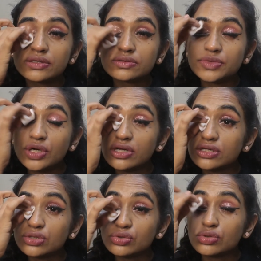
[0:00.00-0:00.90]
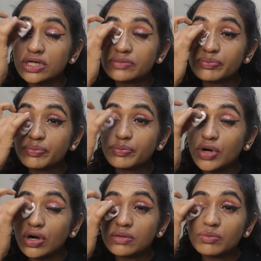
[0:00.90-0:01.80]
I'm gonna do it
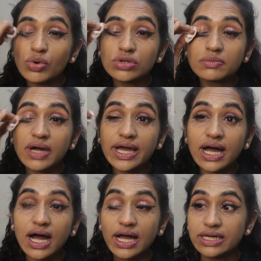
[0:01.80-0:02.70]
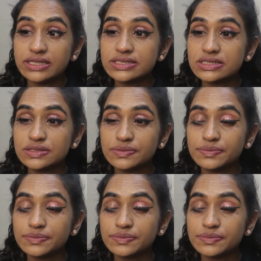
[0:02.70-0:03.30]
on both my eyes